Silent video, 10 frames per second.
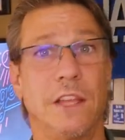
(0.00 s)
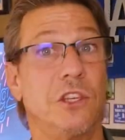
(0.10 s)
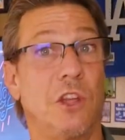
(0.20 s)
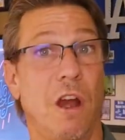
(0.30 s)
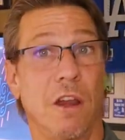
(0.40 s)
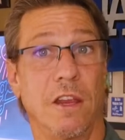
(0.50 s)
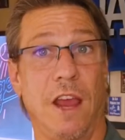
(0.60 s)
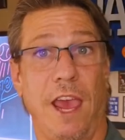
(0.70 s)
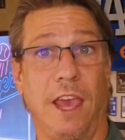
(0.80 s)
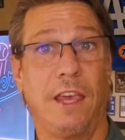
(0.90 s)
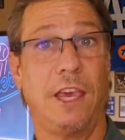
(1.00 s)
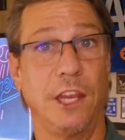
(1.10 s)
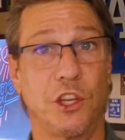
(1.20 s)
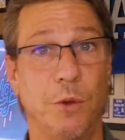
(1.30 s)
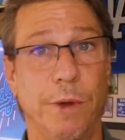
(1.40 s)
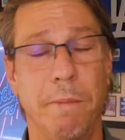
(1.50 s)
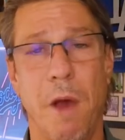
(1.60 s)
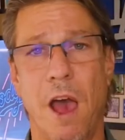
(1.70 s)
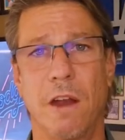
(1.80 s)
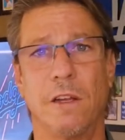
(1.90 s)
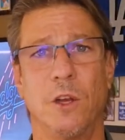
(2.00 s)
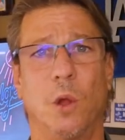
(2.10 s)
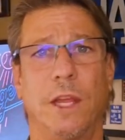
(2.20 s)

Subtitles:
had started a kitchen remodel and